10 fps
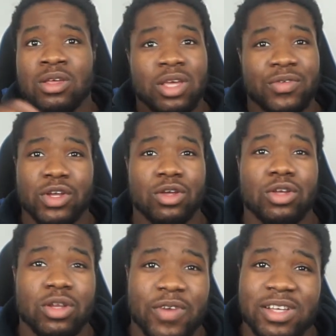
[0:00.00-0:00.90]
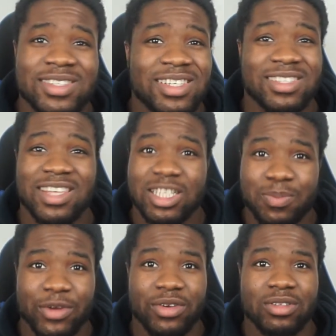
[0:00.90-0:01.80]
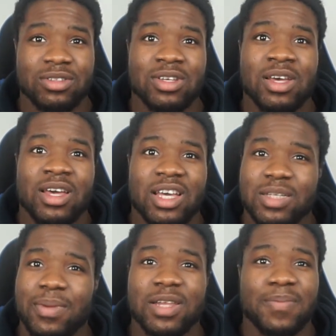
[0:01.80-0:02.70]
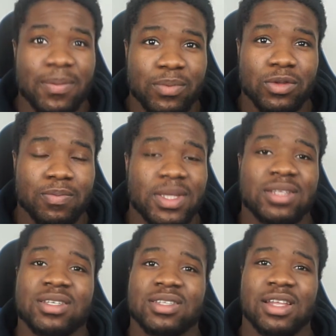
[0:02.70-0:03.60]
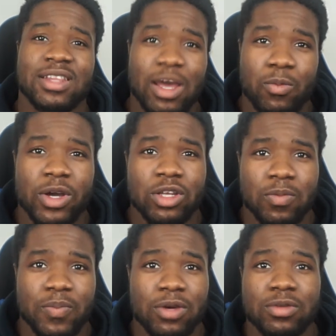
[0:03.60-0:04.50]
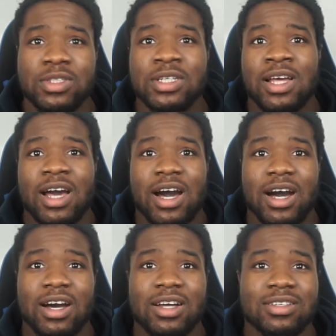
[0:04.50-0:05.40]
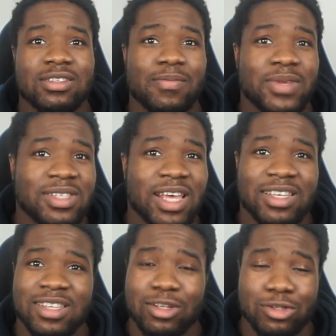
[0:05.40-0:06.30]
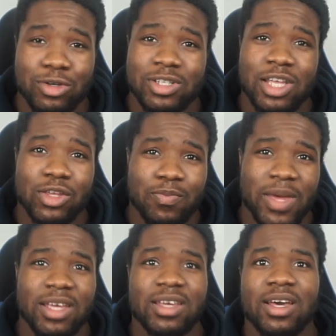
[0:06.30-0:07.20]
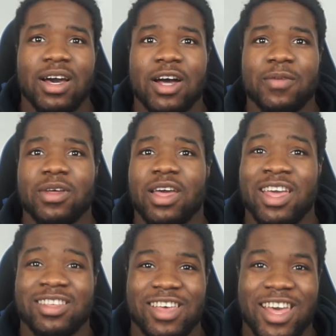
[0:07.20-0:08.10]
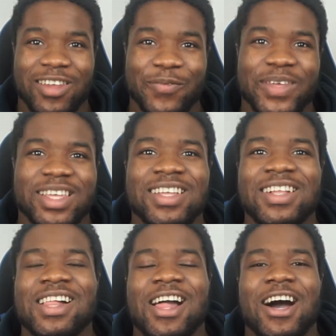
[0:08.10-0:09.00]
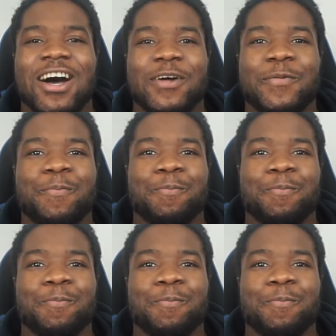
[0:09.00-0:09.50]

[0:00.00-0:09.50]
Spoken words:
if you're going to go to university, is the experience. It's about the people you meet, the network you build, the mistakes and the joys that you make. It's going to be a